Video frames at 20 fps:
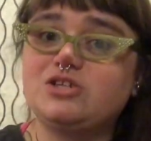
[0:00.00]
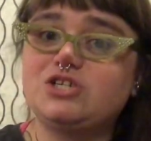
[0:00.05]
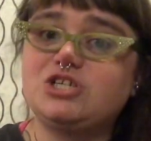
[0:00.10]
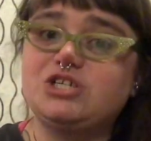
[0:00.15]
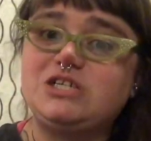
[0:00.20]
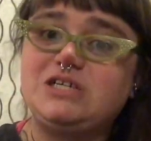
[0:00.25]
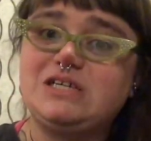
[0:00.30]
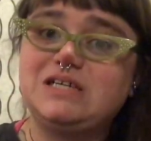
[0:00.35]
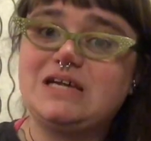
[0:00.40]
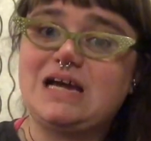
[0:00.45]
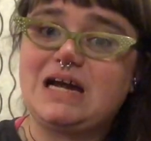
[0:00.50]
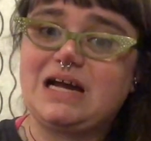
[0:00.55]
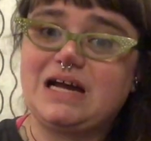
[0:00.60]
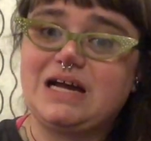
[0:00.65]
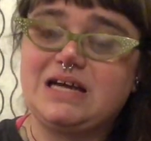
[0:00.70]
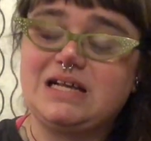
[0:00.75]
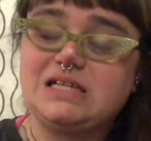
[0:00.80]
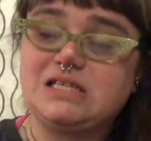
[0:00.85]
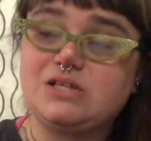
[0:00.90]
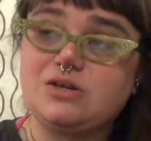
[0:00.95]
She
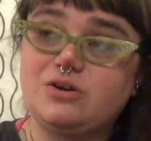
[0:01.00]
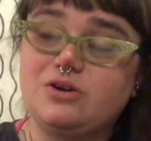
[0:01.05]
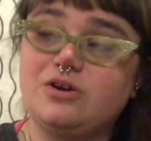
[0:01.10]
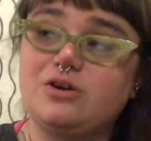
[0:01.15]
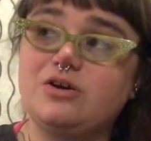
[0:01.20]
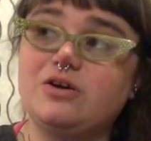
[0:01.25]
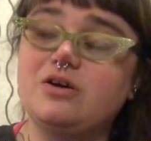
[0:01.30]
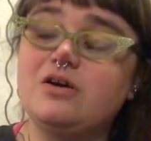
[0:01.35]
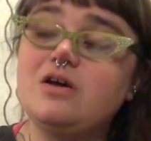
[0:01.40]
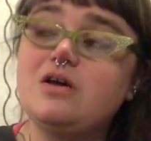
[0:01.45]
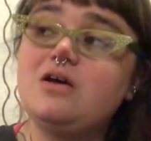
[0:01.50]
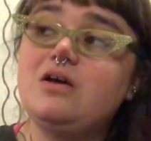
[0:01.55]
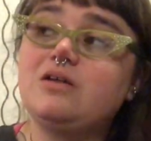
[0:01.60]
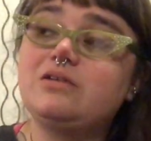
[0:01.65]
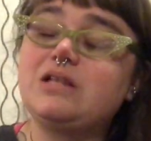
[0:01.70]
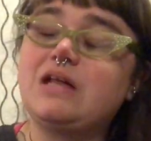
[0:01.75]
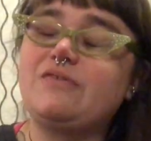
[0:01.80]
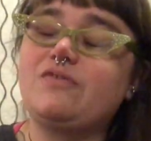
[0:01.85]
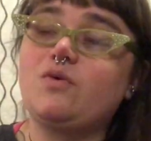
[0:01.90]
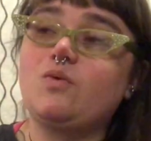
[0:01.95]
has her
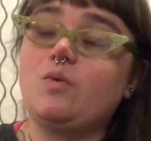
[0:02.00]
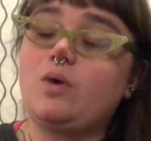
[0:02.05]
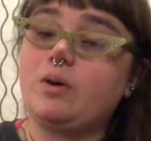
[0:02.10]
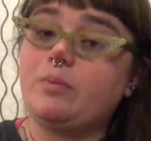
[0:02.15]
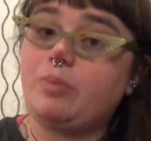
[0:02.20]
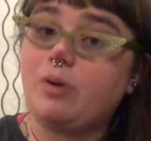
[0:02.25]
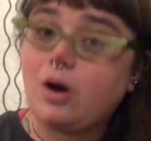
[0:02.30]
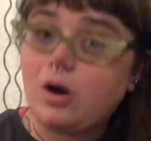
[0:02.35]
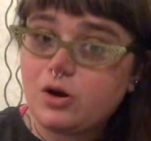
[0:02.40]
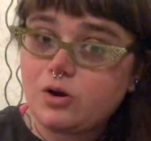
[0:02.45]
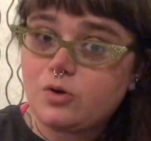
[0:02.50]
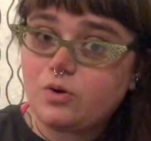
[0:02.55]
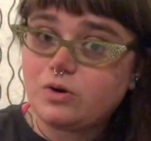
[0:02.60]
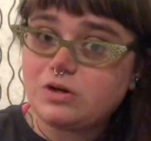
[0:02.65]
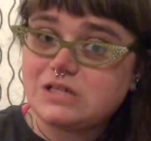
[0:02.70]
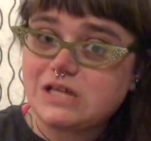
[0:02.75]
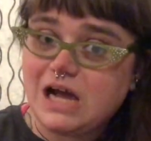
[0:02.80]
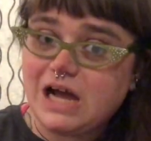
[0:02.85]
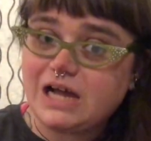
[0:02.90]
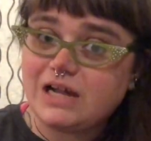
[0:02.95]
level 1
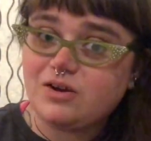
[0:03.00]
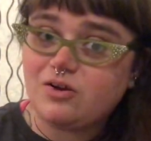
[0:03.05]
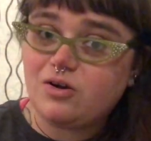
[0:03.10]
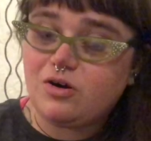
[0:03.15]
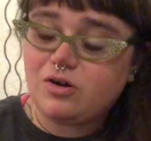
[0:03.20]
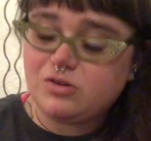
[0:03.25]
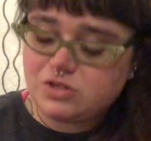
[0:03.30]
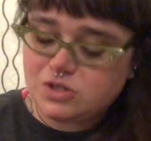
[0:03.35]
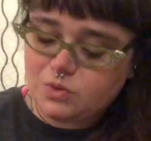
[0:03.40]
parkour title.